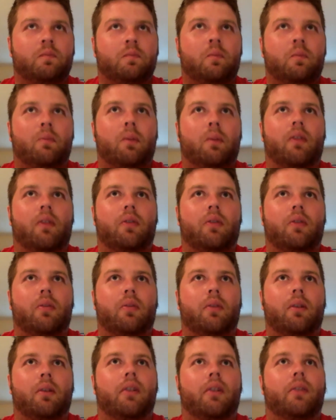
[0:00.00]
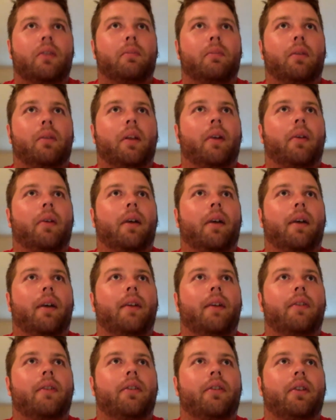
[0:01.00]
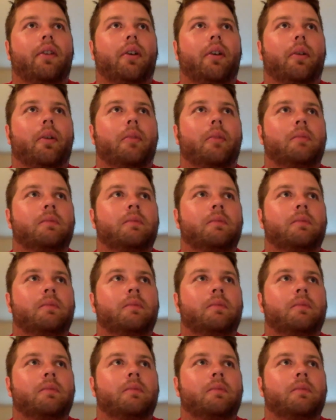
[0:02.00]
make new beers and play around, so